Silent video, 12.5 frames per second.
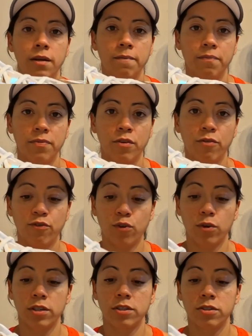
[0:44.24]
the
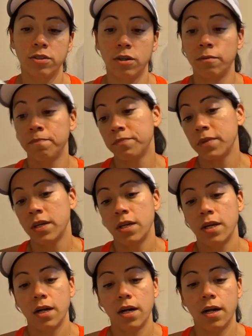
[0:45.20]
4s. So
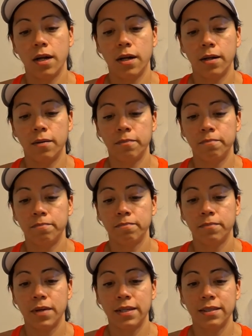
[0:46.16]

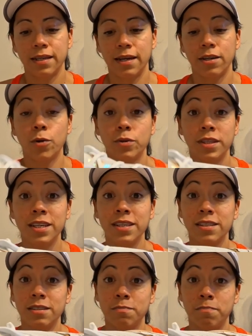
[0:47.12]
I decided to go with
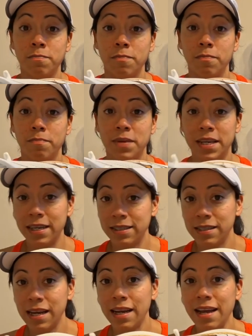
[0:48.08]
these because
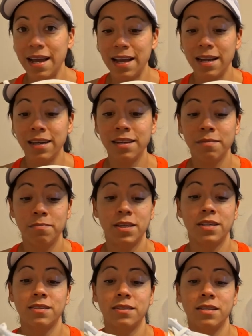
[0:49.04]
of that, and
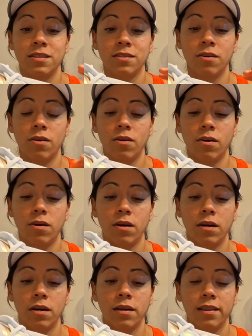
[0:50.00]
because these
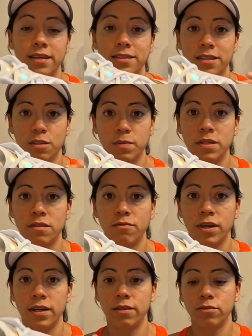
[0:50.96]
are less expensive
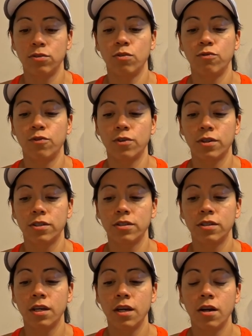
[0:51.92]
right now. So the
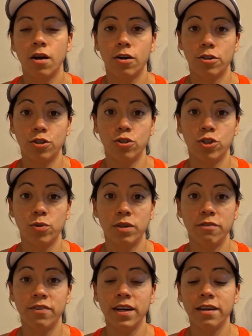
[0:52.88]
4s are
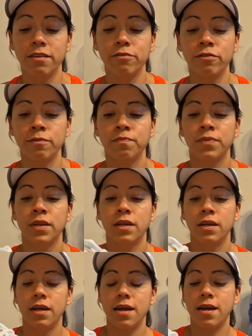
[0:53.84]
$225,
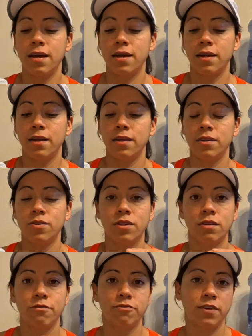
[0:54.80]
and you
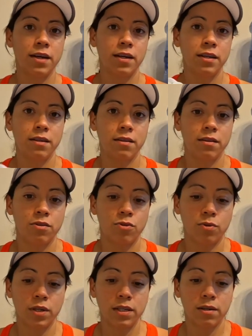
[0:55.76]
can find the
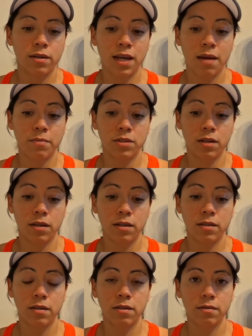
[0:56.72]
3s on
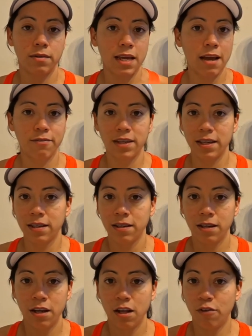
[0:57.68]
Amazon. They have like
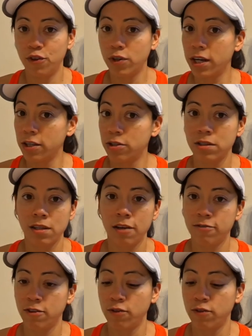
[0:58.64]
a few colors left, a few